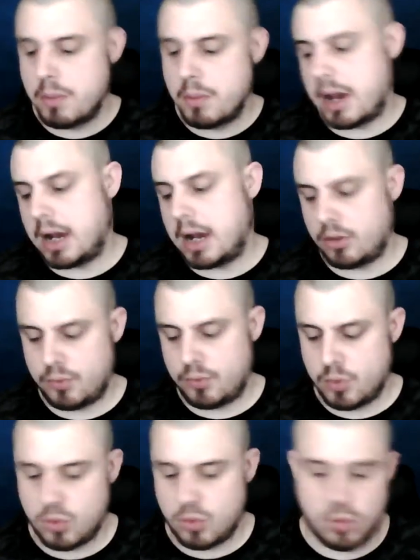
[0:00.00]
But as
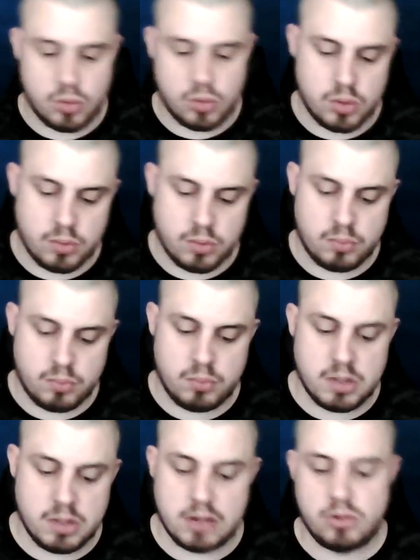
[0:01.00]
for
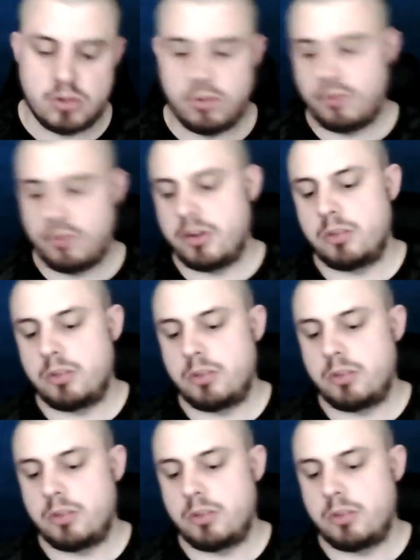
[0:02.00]
Nicholas Humphreys,